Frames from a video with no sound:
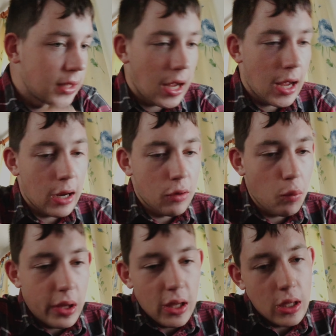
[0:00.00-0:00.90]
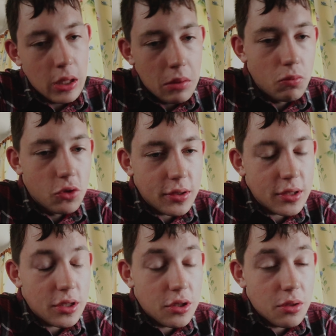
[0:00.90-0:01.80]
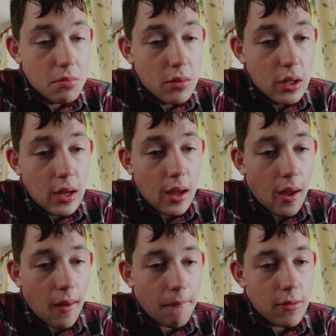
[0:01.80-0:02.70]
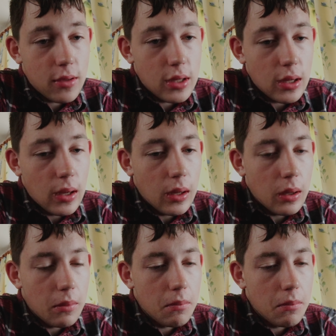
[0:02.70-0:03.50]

And we just have to